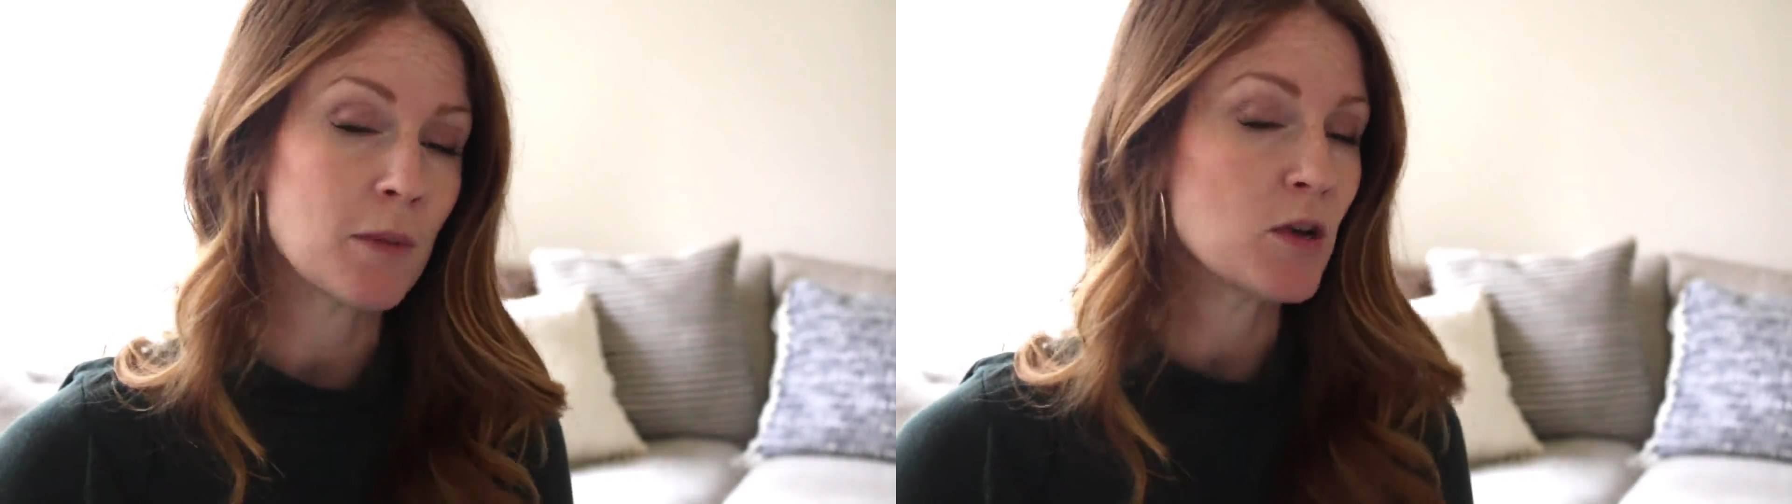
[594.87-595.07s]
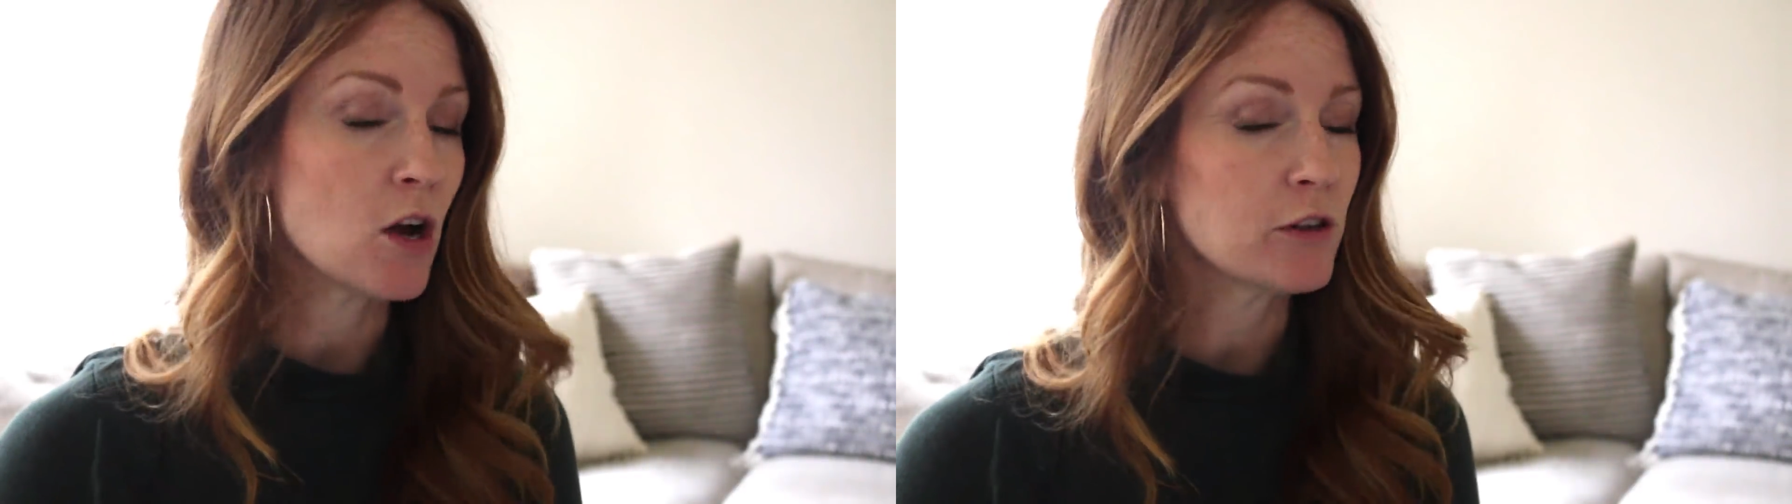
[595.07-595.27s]

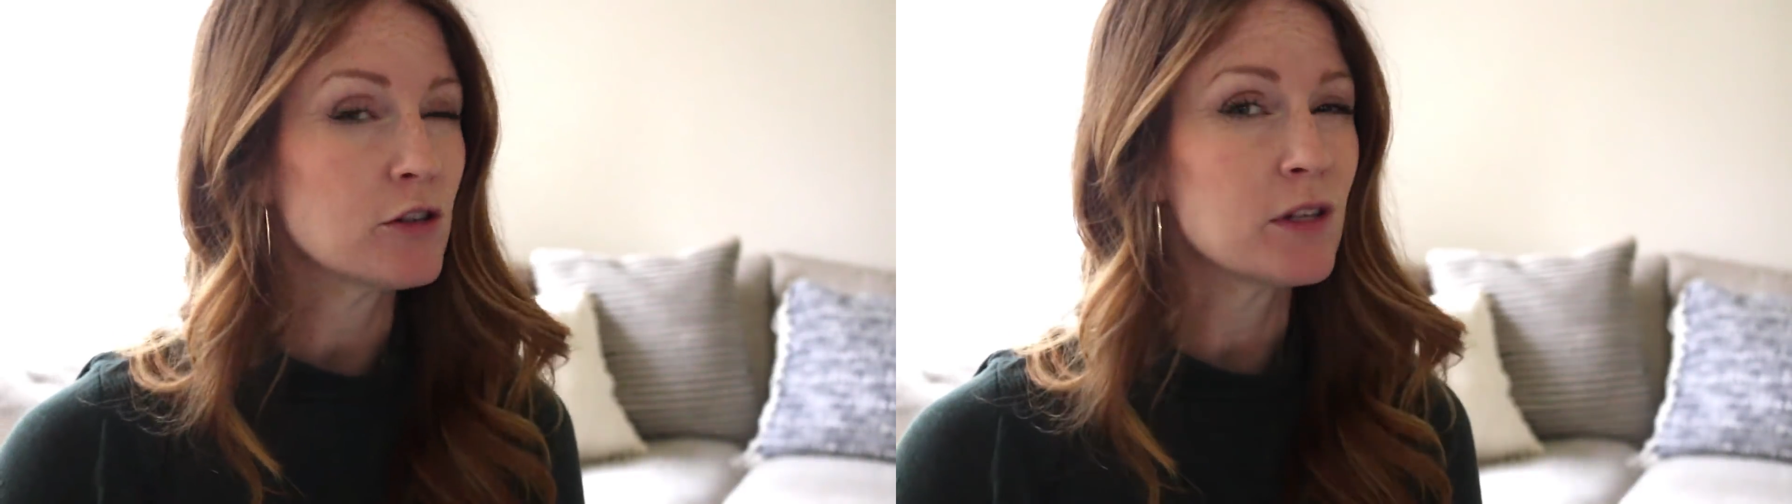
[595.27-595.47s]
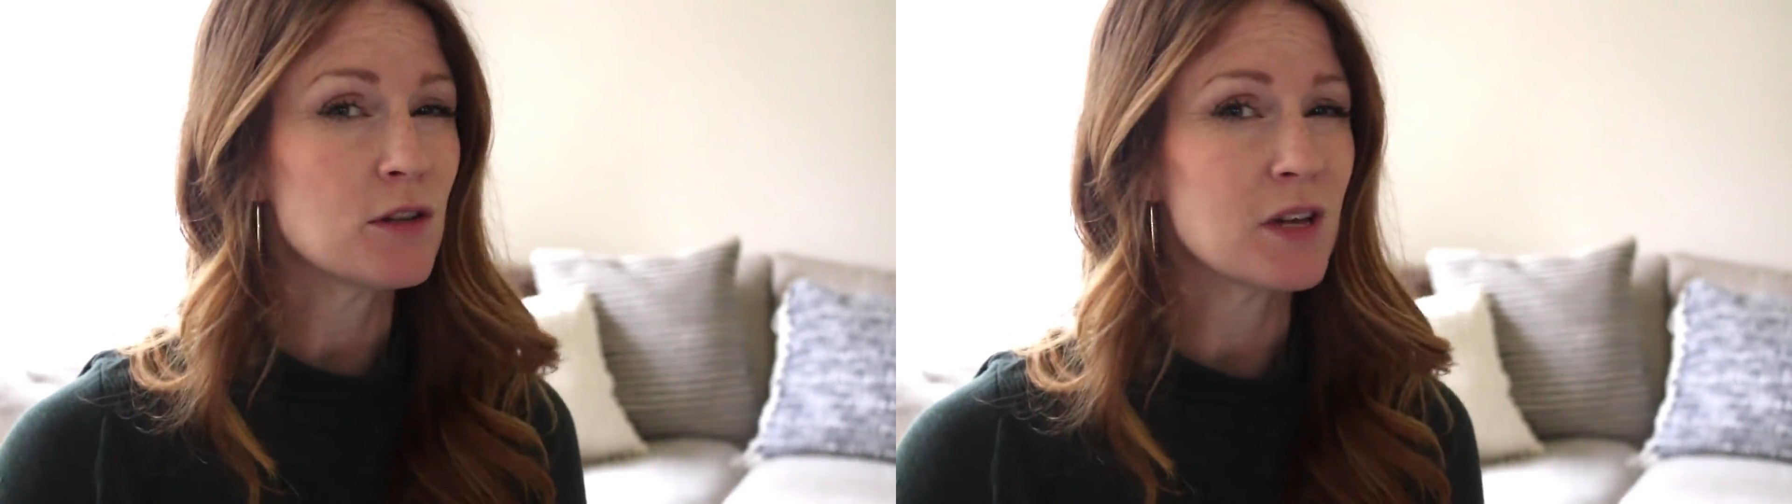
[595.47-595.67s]
I'm not
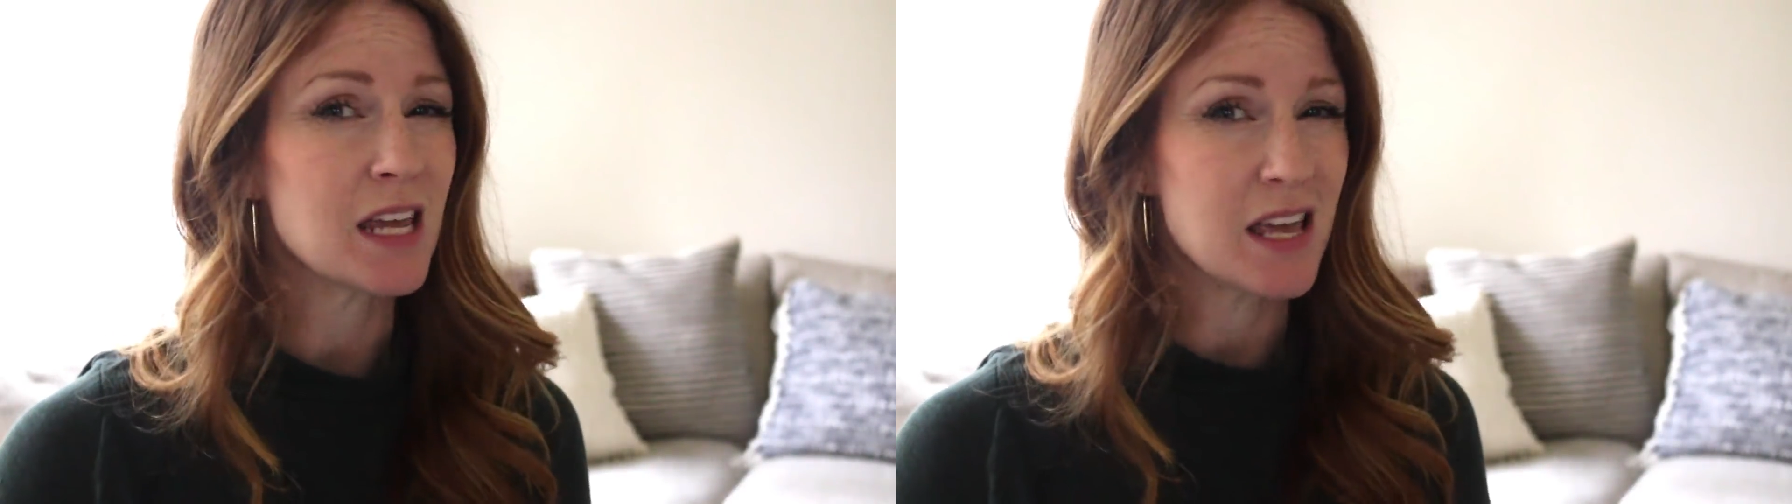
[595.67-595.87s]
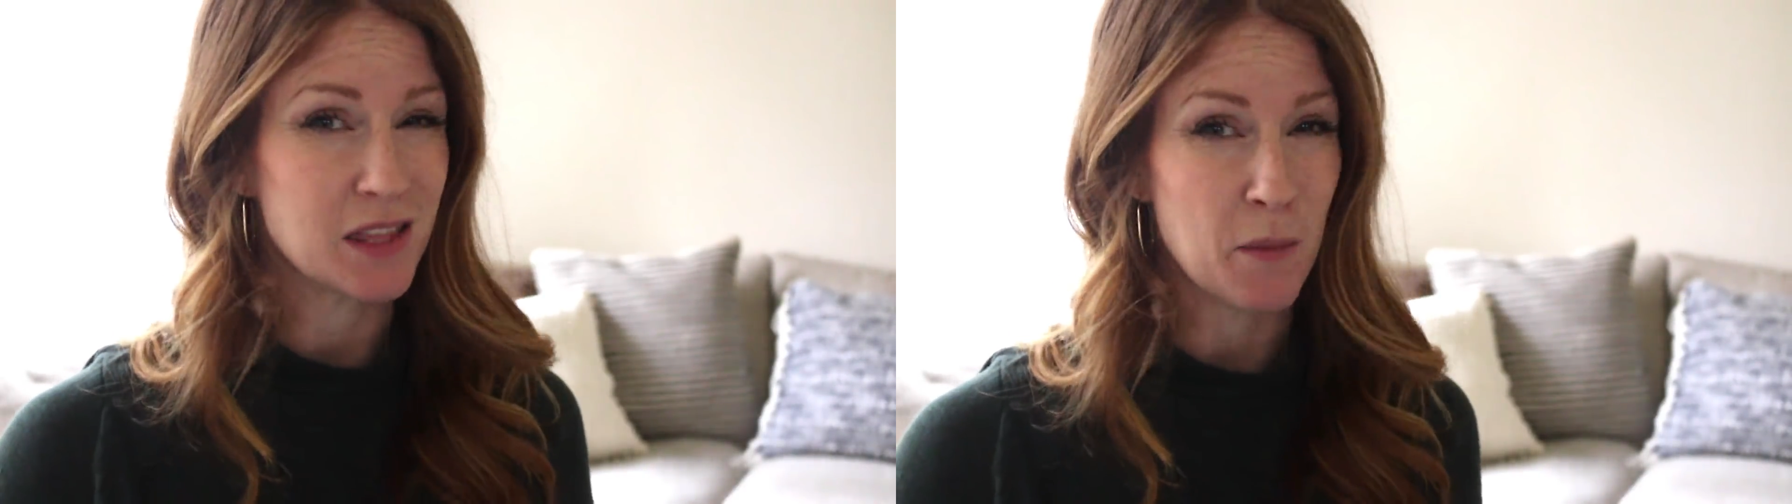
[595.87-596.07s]
sure that you
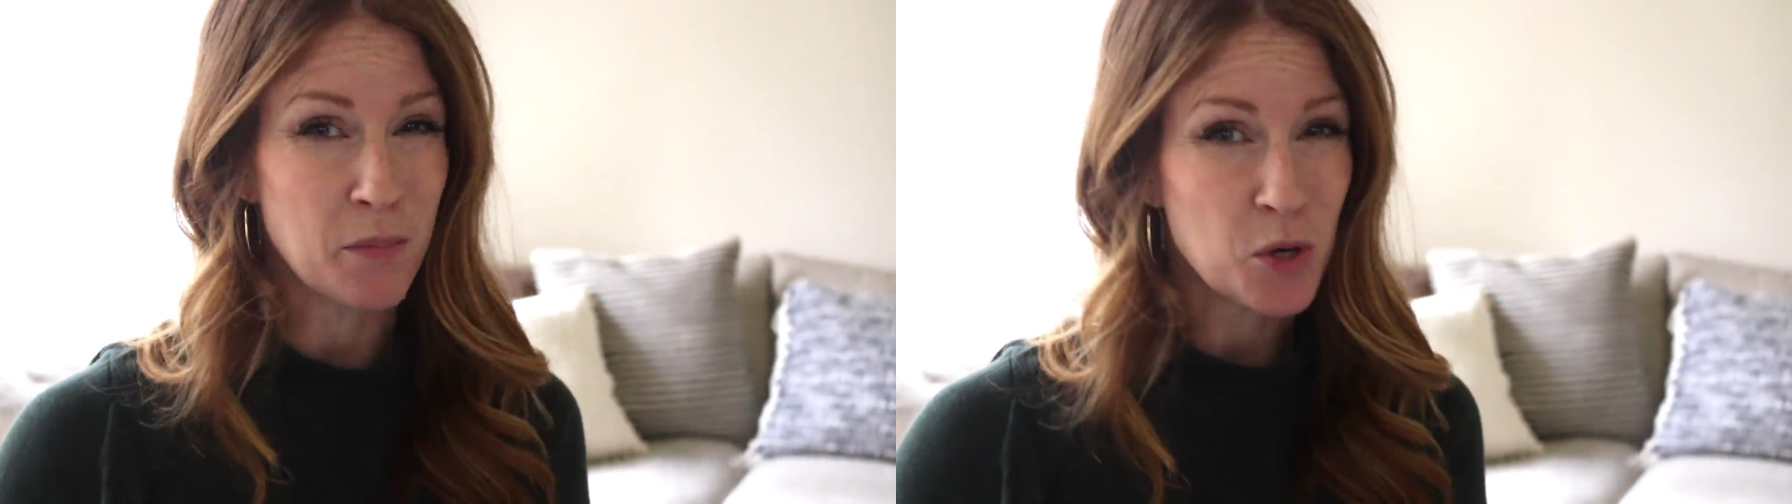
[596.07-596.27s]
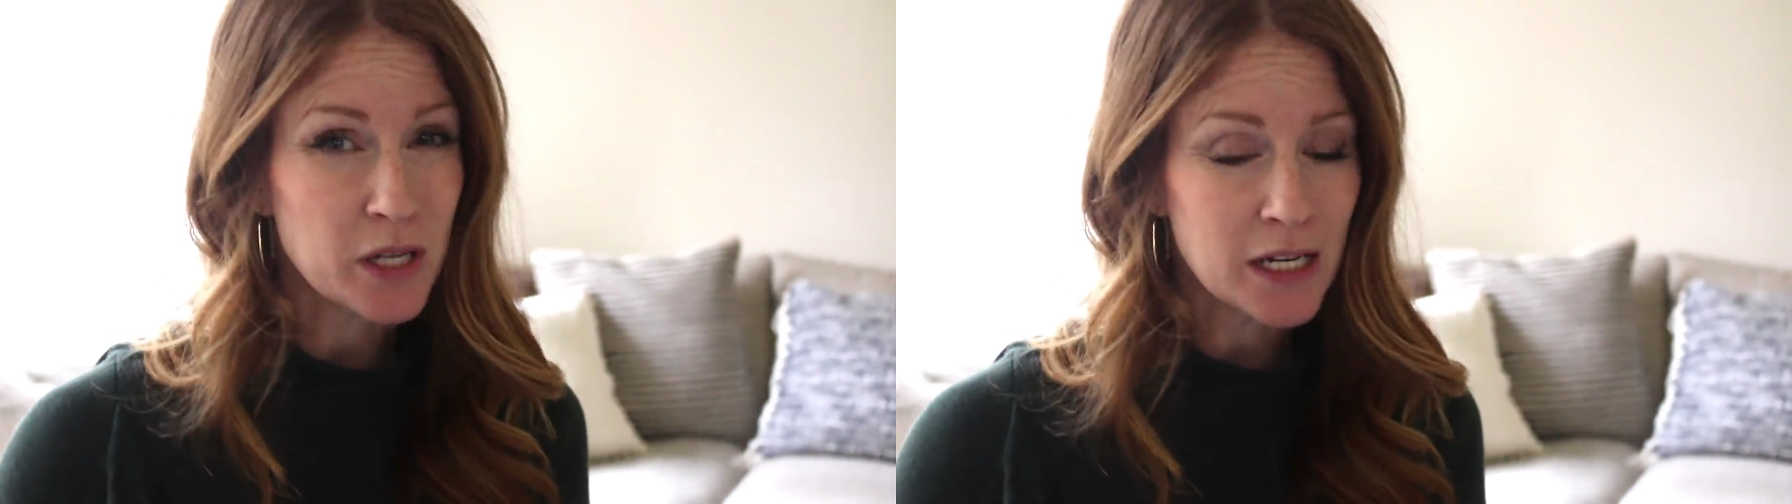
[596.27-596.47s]
can get the
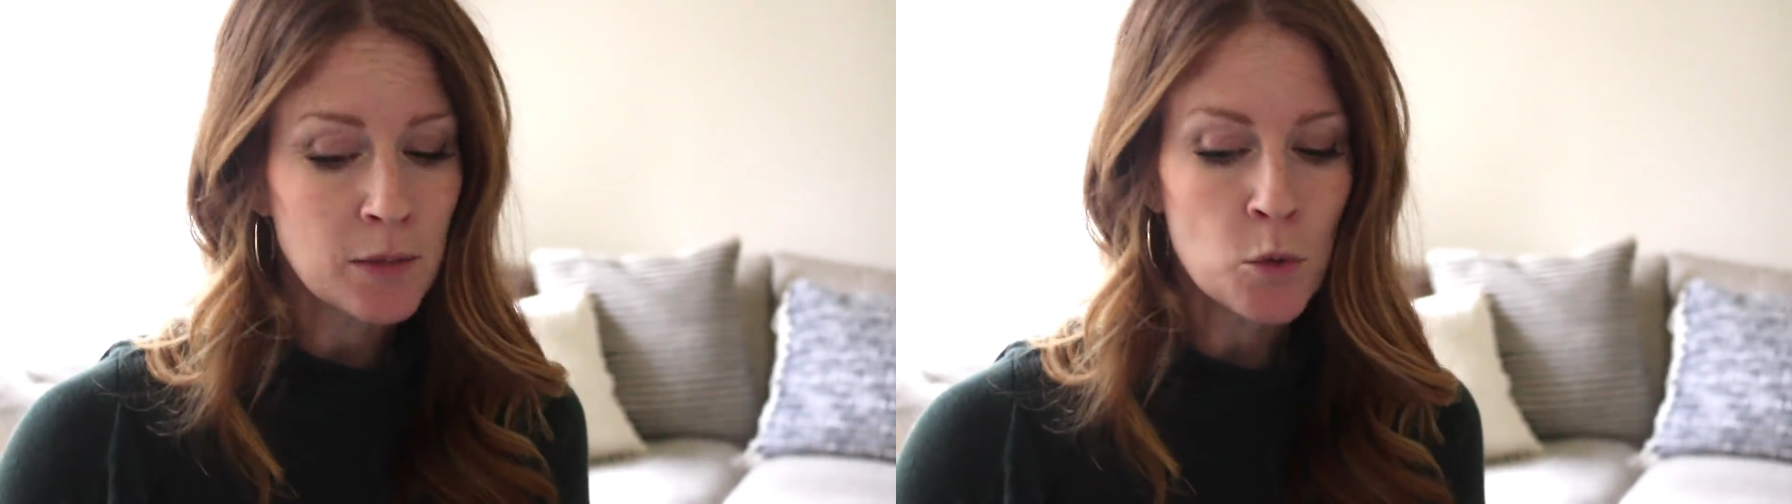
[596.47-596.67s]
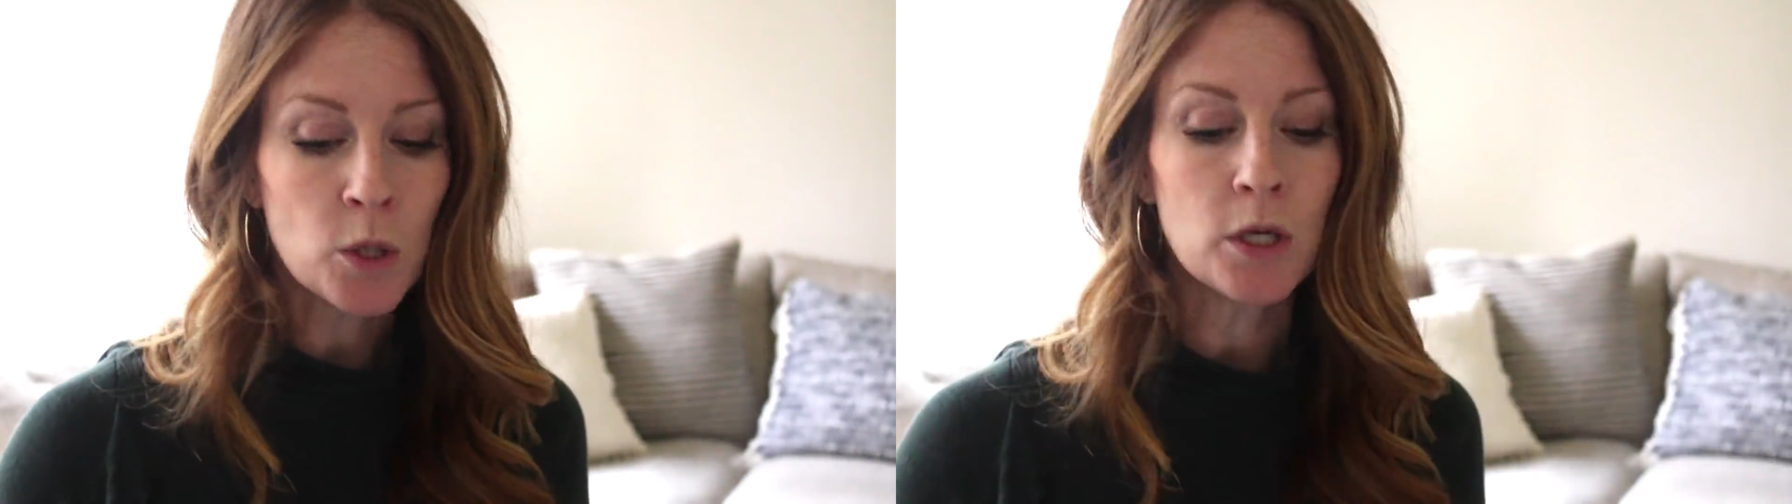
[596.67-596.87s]
book
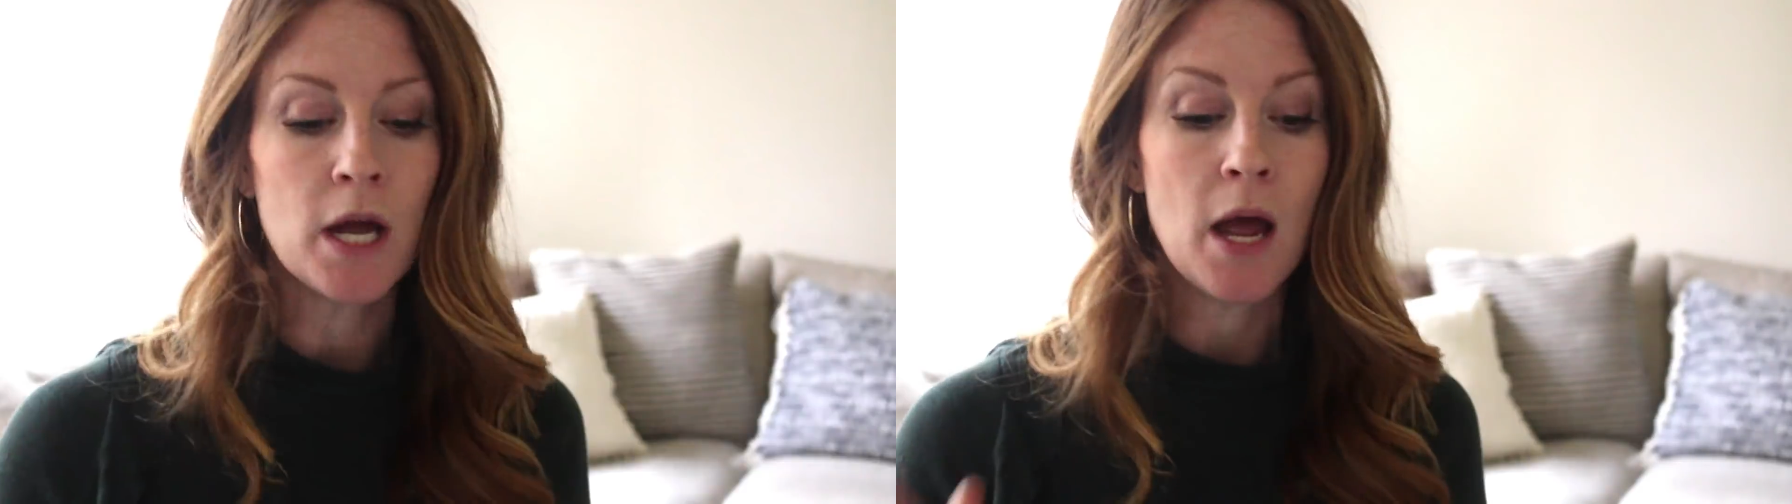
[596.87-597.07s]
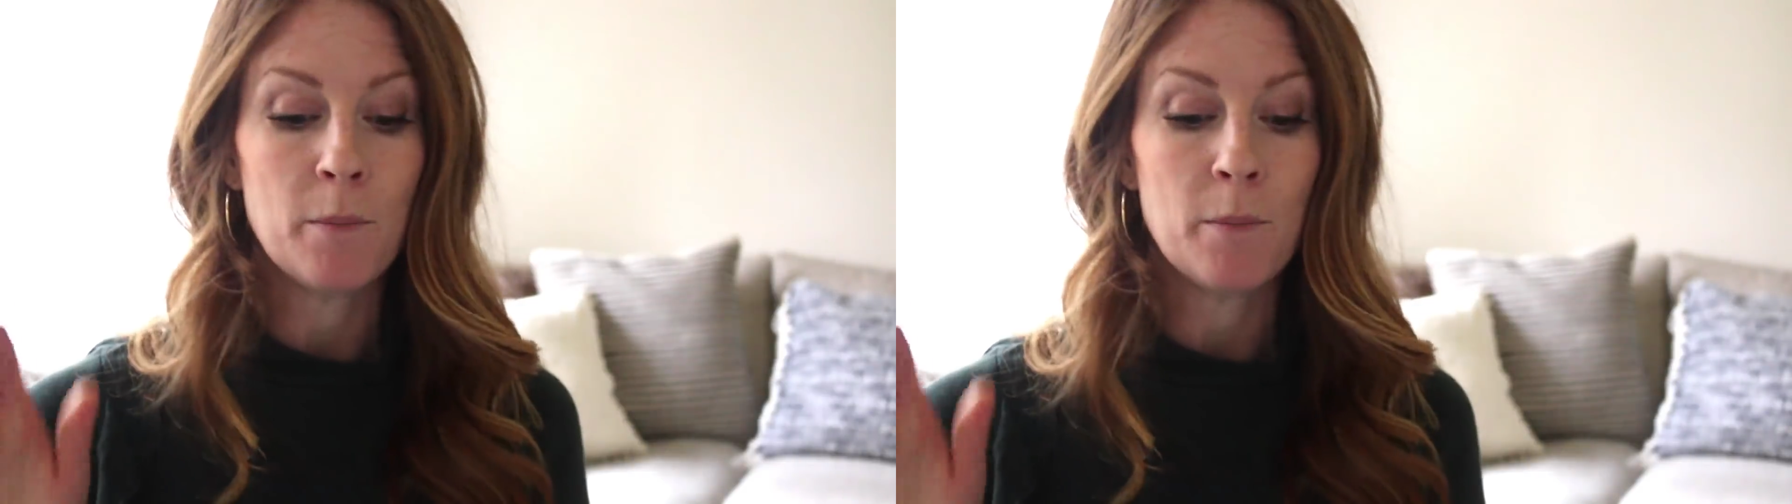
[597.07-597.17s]
anymore,